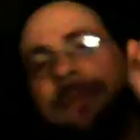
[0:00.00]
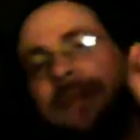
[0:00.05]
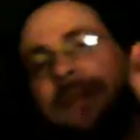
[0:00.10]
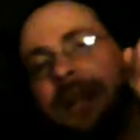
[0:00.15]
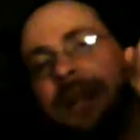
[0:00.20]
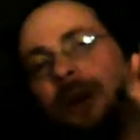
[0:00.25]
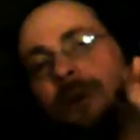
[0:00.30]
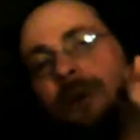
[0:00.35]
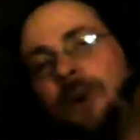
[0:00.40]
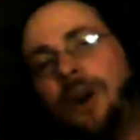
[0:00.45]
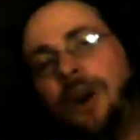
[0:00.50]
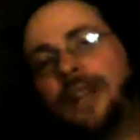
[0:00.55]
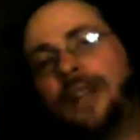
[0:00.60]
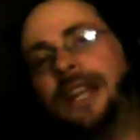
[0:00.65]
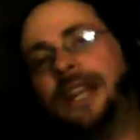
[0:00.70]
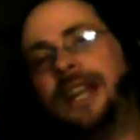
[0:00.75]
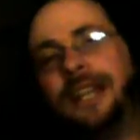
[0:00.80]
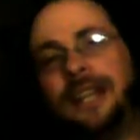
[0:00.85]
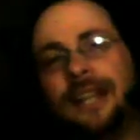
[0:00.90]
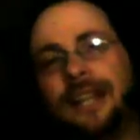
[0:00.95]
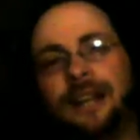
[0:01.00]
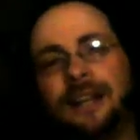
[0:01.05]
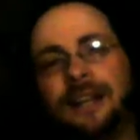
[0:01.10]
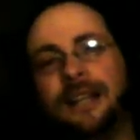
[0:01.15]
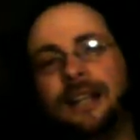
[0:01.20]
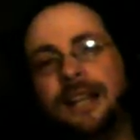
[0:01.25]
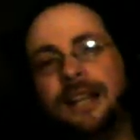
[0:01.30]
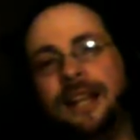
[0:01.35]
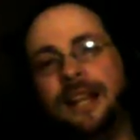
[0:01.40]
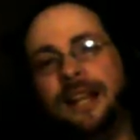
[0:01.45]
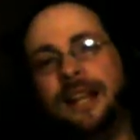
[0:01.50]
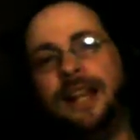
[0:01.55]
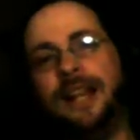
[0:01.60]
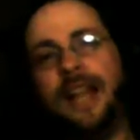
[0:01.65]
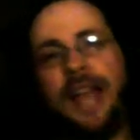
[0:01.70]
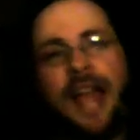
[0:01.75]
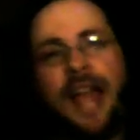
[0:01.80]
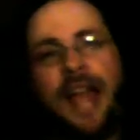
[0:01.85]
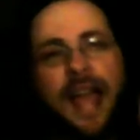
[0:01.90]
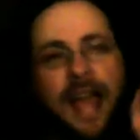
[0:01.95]
to go walking in there
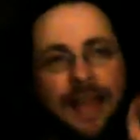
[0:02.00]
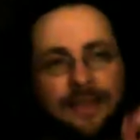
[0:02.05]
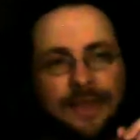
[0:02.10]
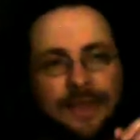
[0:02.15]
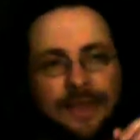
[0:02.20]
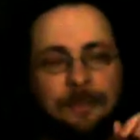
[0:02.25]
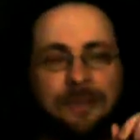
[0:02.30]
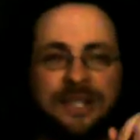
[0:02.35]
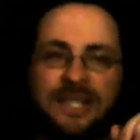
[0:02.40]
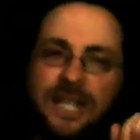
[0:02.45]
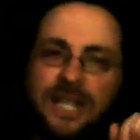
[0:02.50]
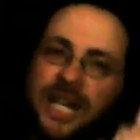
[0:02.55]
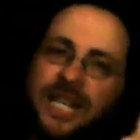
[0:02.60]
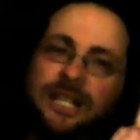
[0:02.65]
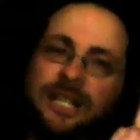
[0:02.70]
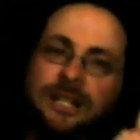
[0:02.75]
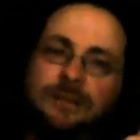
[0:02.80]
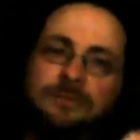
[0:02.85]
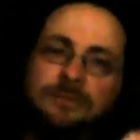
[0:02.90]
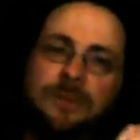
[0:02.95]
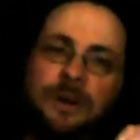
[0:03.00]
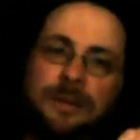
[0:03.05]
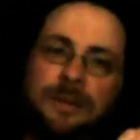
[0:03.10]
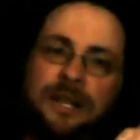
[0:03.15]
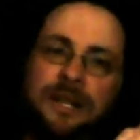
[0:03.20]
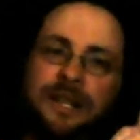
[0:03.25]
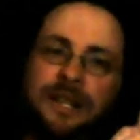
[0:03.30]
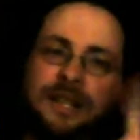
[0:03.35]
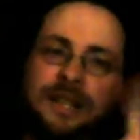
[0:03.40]
at the particular moment